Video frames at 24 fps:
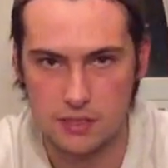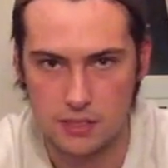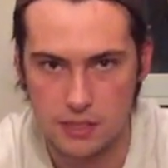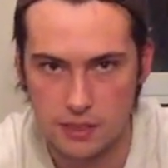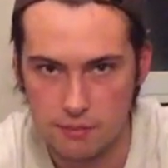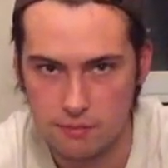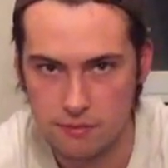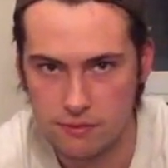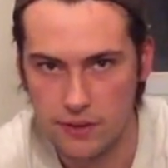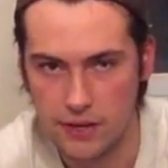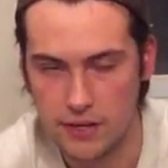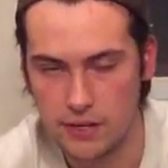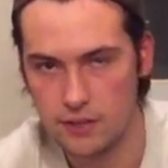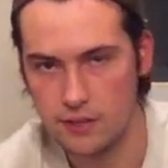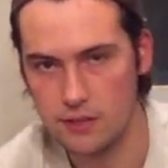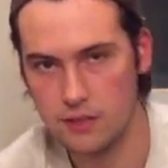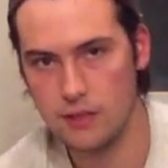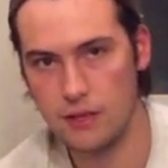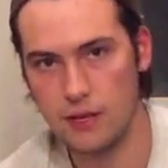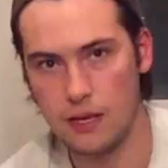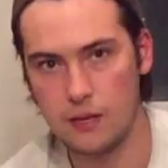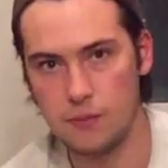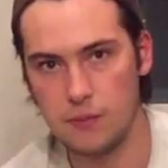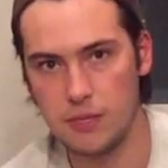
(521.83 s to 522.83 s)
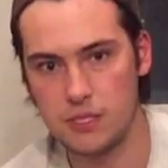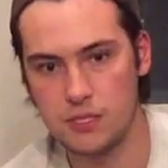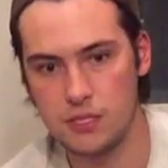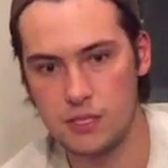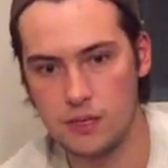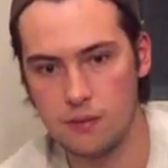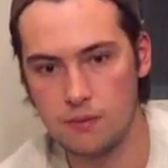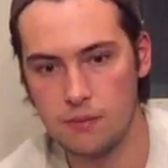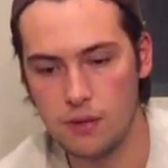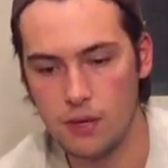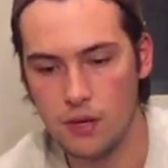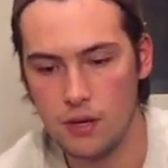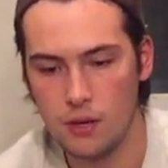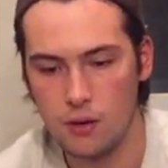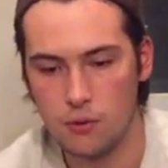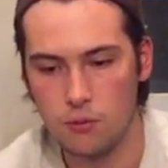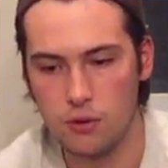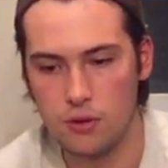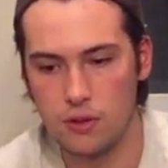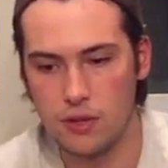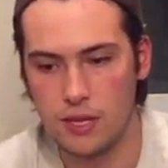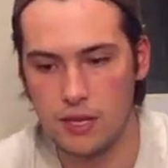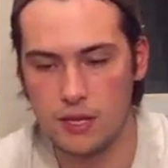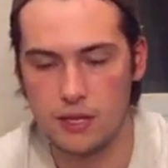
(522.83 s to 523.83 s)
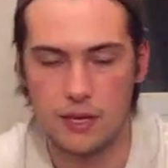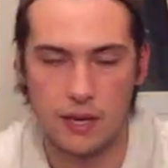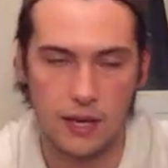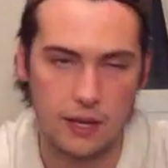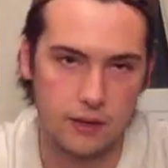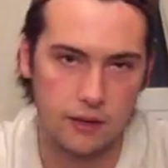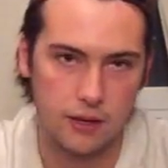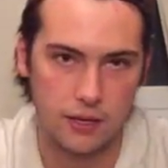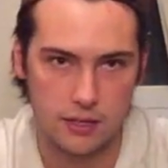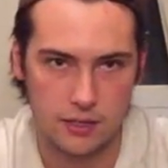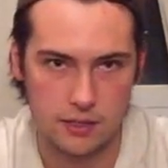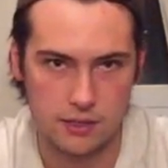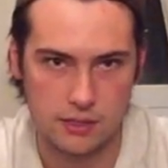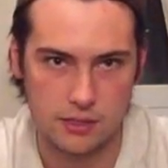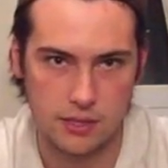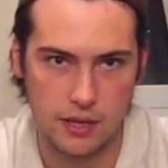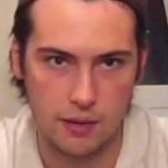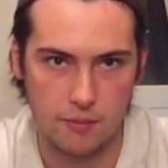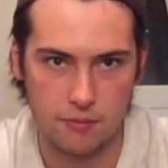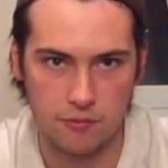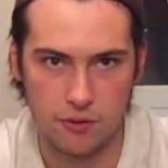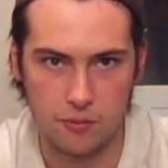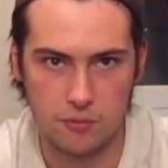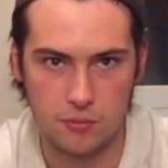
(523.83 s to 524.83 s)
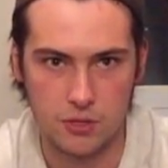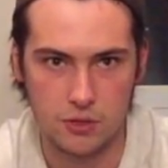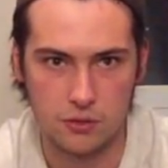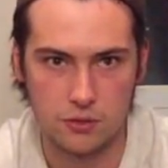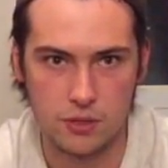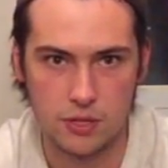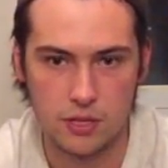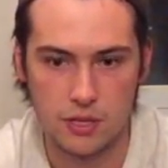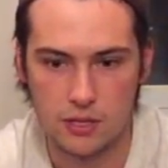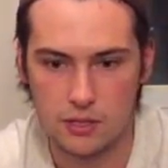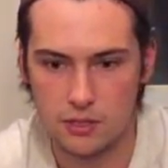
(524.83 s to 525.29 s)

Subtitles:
a team fight into the enemy team where they cannot escape from you.